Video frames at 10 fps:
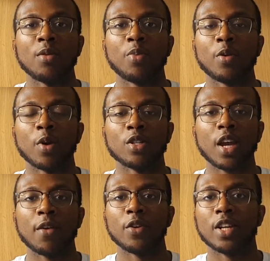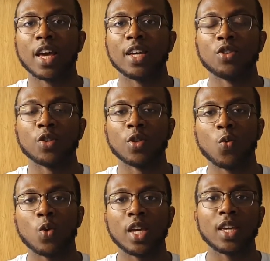pretty much every day during the
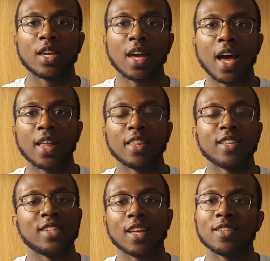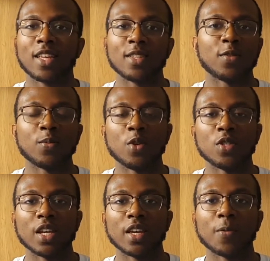week, and then Saturdays for
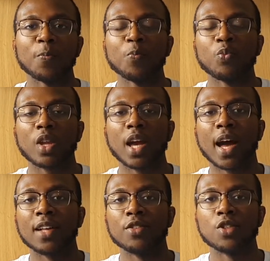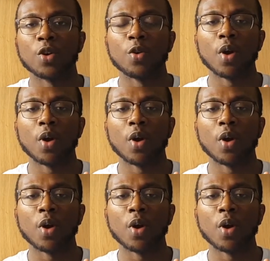music. And so